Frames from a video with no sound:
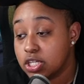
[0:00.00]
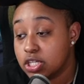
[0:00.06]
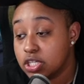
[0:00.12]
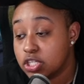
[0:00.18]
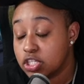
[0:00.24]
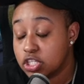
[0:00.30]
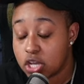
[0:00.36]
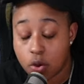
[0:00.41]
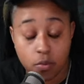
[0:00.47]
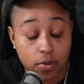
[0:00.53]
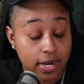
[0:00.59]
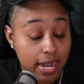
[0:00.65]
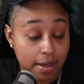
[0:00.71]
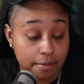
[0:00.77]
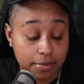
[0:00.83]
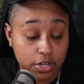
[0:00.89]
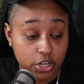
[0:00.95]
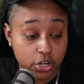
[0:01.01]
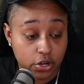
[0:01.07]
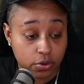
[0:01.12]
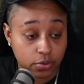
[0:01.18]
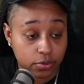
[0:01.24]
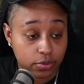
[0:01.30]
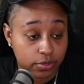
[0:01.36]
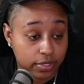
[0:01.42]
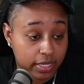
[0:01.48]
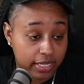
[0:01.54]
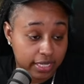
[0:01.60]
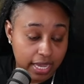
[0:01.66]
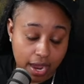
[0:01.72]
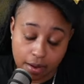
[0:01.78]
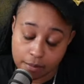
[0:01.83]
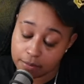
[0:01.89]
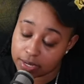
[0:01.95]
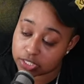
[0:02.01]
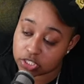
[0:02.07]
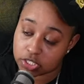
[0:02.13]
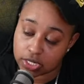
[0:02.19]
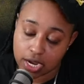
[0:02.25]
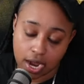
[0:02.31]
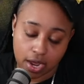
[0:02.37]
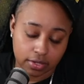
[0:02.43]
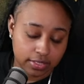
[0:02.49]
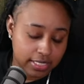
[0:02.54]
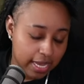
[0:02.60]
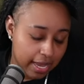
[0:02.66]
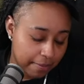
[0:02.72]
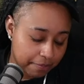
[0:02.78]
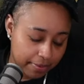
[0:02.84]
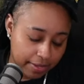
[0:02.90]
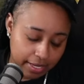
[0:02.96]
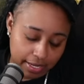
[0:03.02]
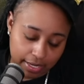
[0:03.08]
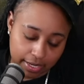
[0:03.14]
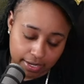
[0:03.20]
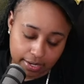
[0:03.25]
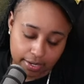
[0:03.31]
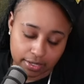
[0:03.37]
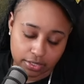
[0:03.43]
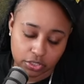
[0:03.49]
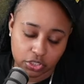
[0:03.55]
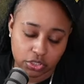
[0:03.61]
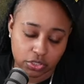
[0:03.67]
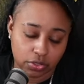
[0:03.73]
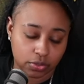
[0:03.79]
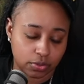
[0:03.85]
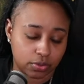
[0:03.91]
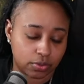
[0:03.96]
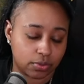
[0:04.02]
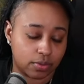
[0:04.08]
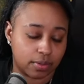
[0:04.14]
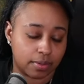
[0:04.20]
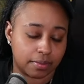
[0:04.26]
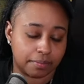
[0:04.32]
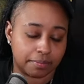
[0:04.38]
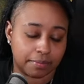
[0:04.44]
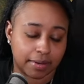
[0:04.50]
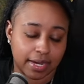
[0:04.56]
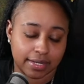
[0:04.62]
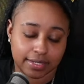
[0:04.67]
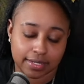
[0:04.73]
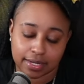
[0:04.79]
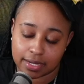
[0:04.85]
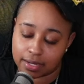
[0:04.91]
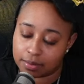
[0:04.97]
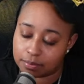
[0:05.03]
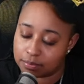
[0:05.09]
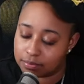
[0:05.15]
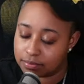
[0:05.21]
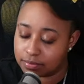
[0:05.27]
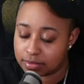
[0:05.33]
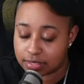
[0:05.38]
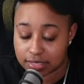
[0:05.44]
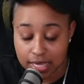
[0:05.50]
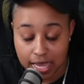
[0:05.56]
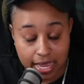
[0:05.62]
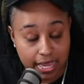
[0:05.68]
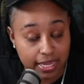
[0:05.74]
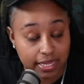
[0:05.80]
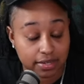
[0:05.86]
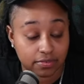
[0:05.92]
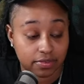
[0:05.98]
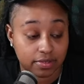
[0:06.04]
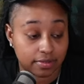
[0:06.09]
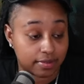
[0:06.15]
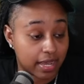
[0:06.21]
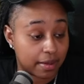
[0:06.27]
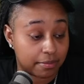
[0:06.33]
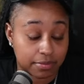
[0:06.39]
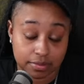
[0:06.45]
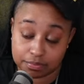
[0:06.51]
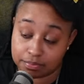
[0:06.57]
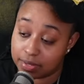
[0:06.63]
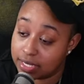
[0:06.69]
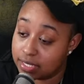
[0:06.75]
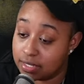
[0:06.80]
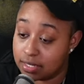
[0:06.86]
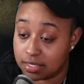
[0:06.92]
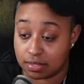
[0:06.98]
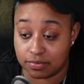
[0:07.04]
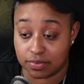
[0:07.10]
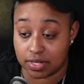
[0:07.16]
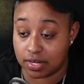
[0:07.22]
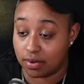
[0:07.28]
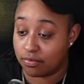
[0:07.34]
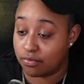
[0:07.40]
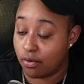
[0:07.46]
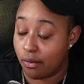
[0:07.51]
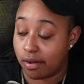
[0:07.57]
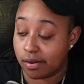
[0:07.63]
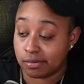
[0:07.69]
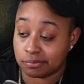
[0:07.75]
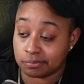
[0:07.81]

So what I'm gonna do, and y'all make sure y'all tap in to my damn. I ain't even. I'm gonna make another video for it.